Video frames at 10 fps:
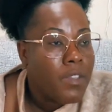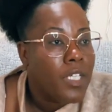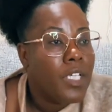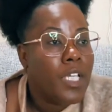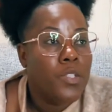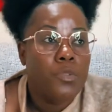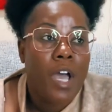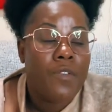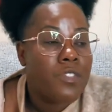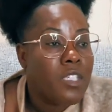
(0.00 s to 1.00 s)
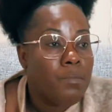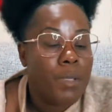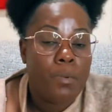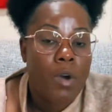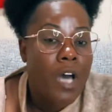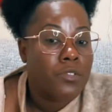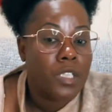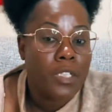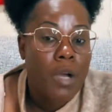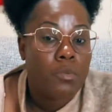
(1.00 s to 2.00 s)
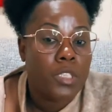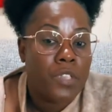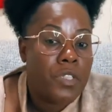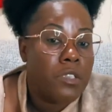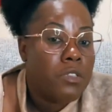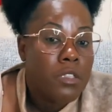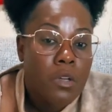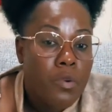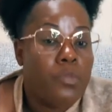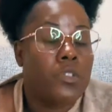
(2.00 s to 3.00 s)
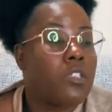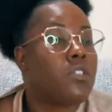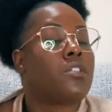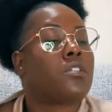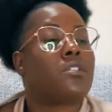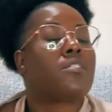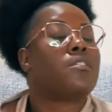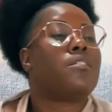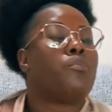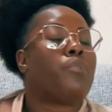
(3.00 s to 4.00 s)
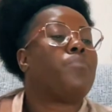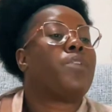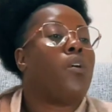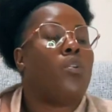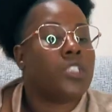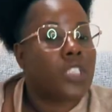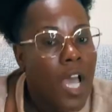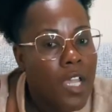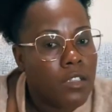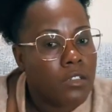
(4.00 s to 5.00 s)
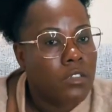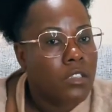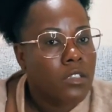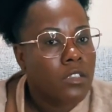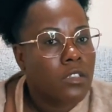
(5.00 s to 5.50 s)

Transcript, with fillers: But then again, you have sick people out there that would even rape their own child.